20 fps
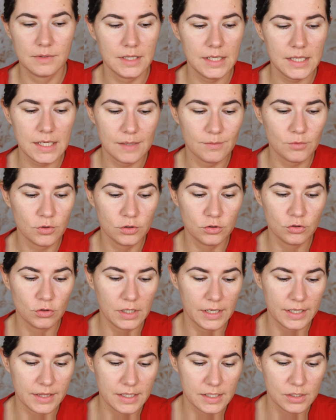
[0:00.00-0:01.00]
think I'm going to
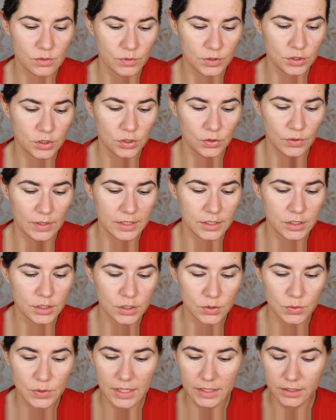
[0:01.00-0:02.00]
like this one too. I
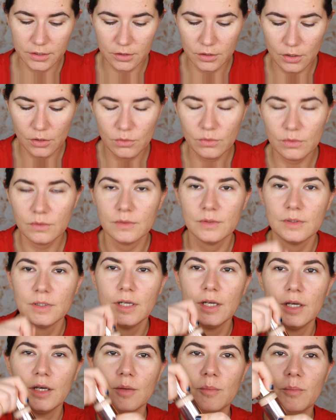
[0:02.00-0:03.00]
do not know,
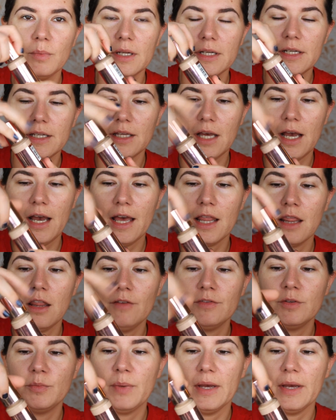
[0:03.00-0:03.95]
but I love the